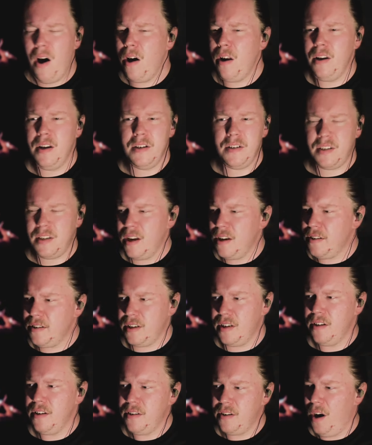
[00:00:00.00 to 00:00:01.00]
our sons
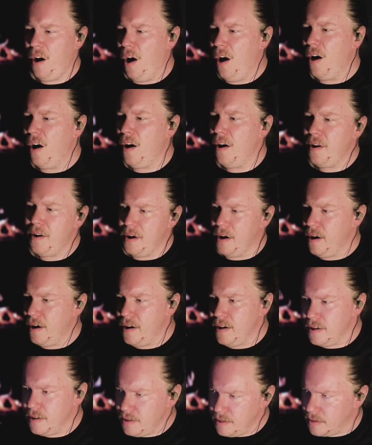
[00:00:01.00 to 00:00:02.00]
and
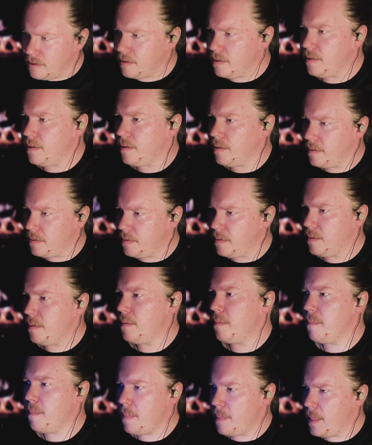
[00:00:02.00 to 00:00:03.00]
daughters.
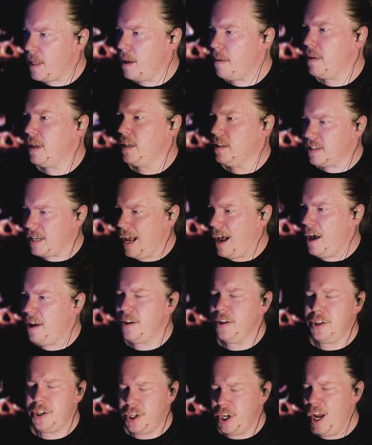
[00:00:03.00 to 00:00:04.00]
Something's got
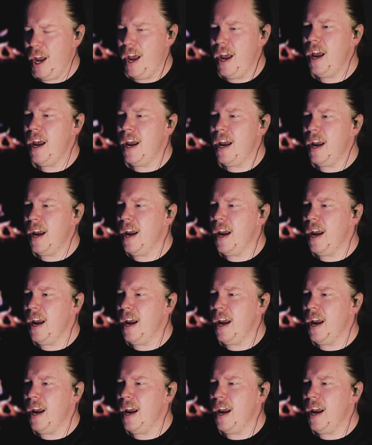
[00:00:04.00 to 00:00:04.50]
to change.